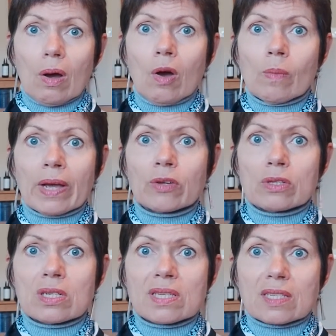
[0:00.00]
oh my
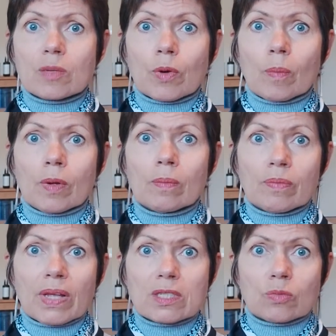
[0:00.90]
goodness, that's a problem.
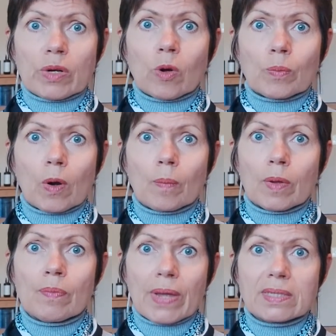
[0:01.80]
That's a real
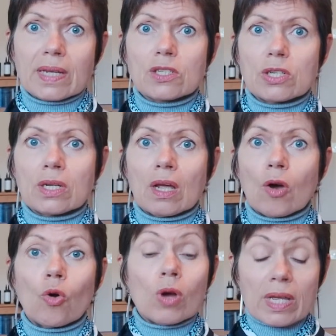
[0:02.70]
problem. That's actually,
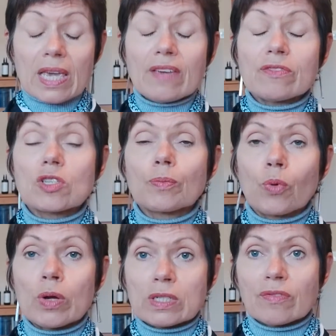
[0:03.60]
or even to the
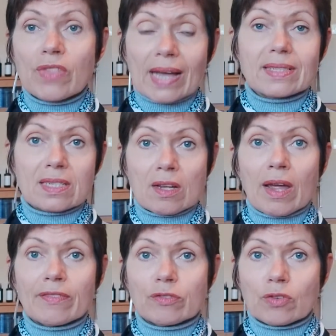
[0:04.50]
point of that's
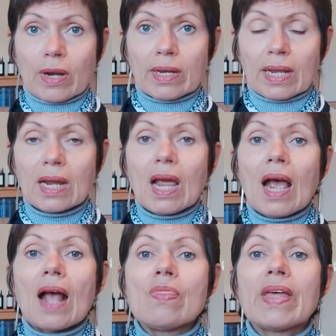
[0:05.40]
life-threatening.
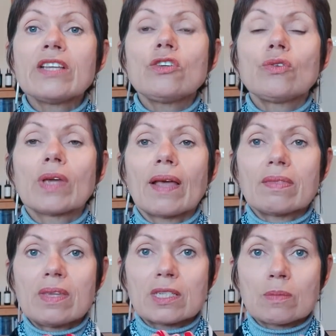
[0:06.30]
And then you
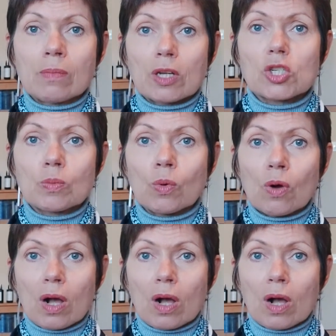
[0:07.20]
get this much more